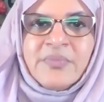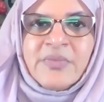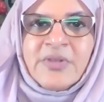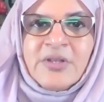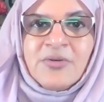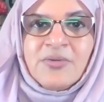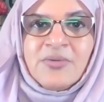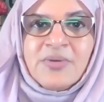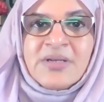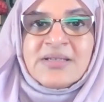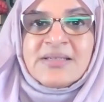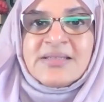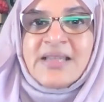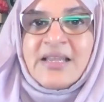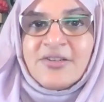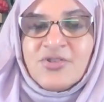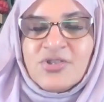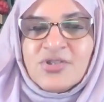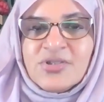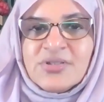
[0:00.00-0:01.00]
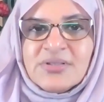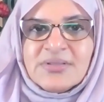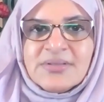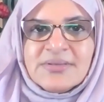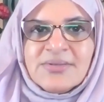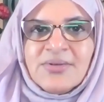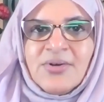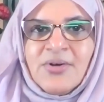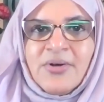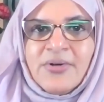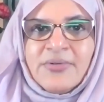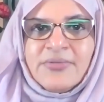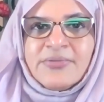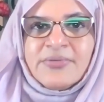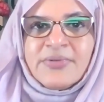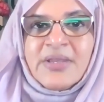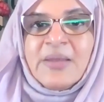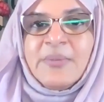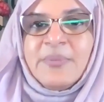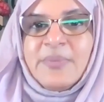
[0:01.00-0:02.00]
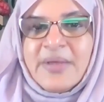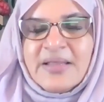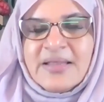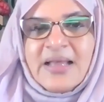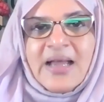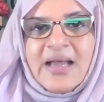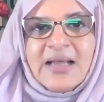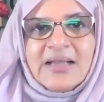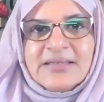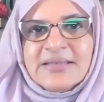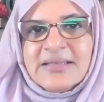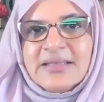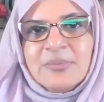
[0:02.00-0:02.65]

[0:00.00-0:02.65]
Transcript: you know, intention of keeping that,